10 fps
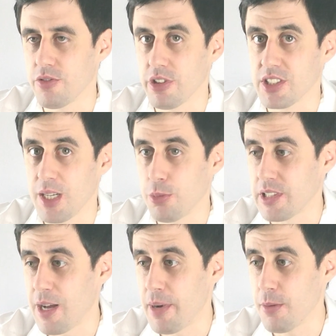For example,
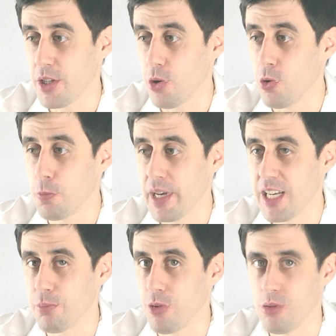that might have been all
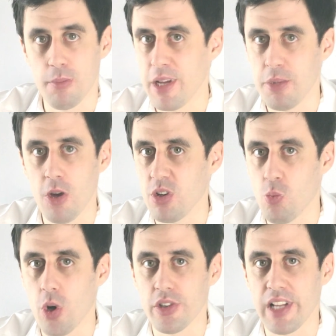purple with maybe only
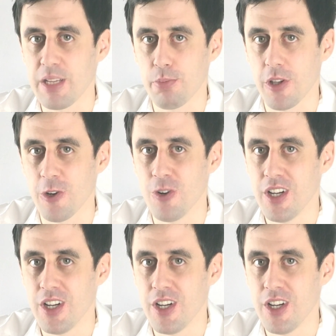one light blue,